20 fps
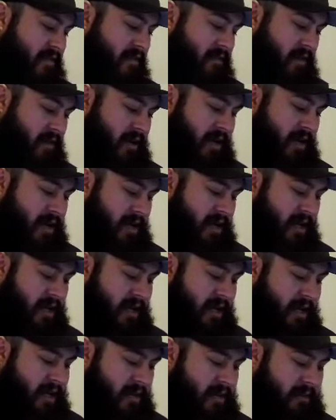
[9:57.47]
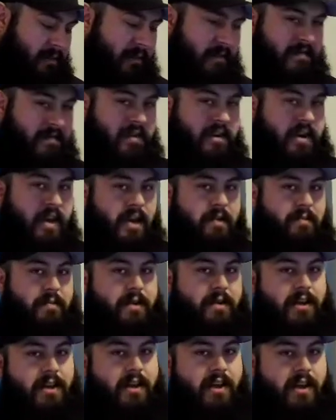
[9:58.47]
you want something for
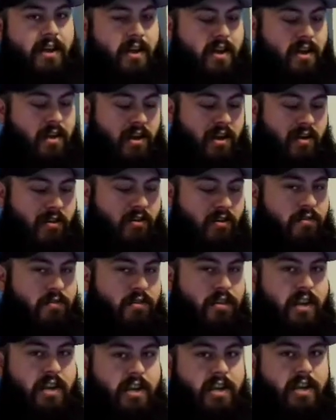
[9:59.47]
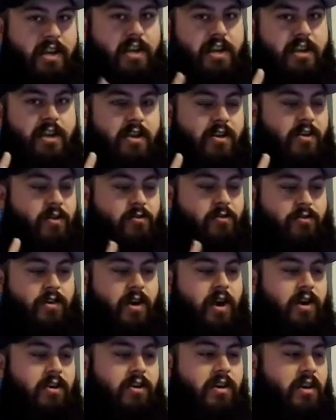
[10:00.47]
camping and overlanding,
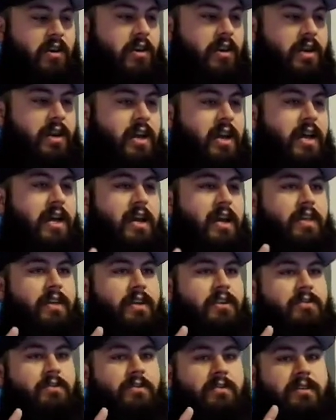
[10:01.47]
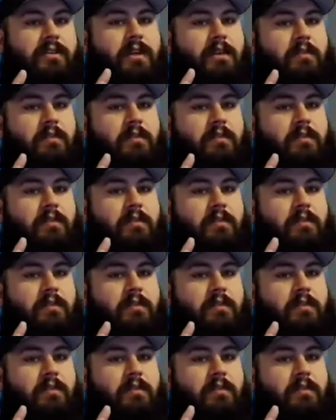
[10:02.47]
rock crawling, that you want